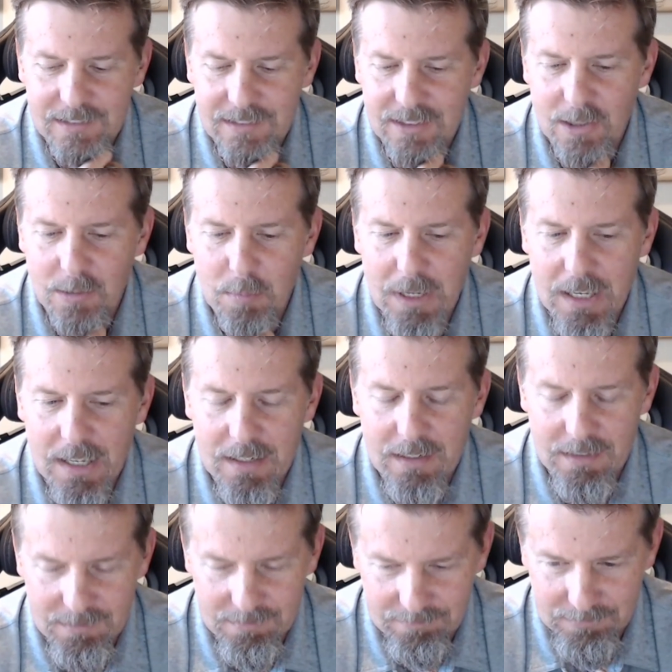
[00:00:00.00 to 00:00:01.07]
young man
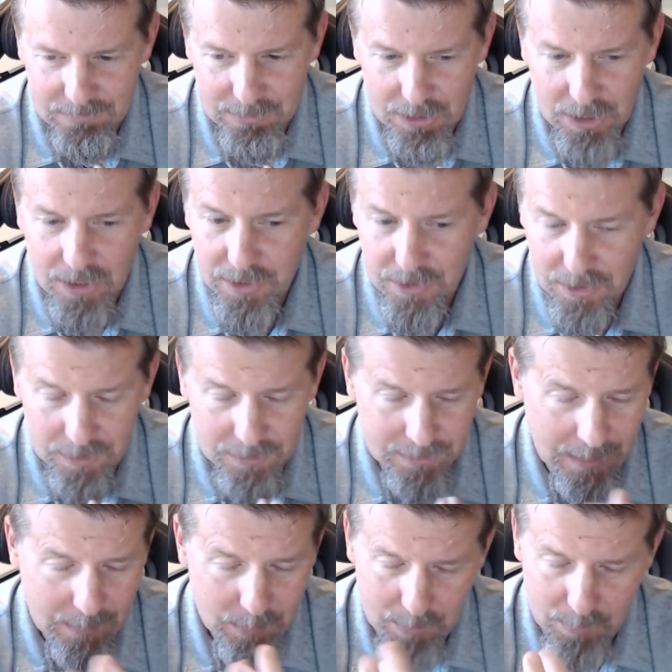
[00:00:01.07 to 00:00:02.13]
and young adult,
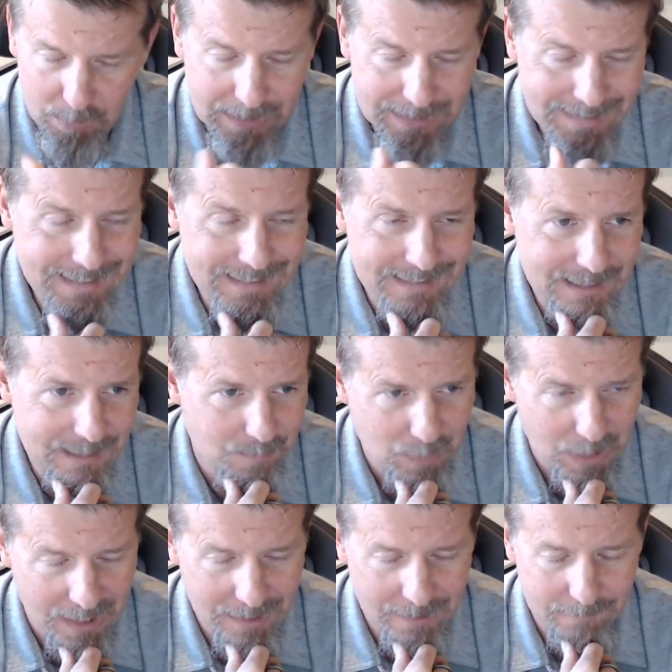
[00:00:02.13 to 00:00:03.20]
that was really nice
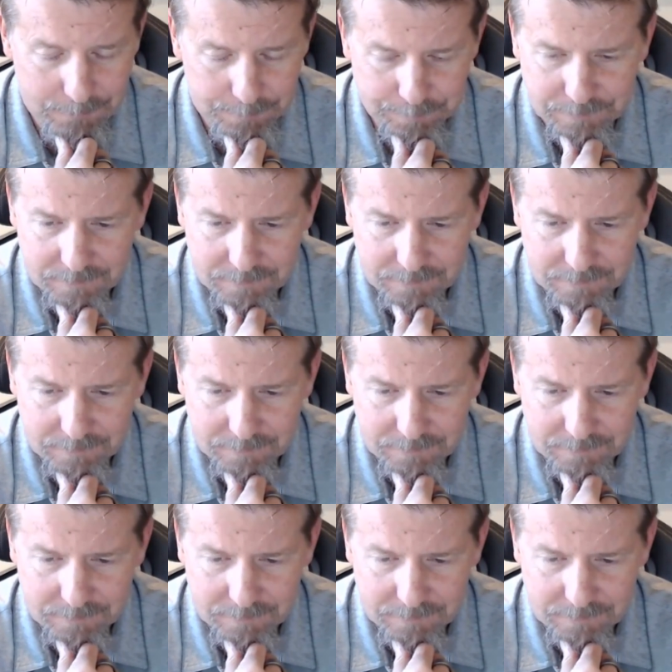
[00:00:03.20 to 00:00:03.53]
to have.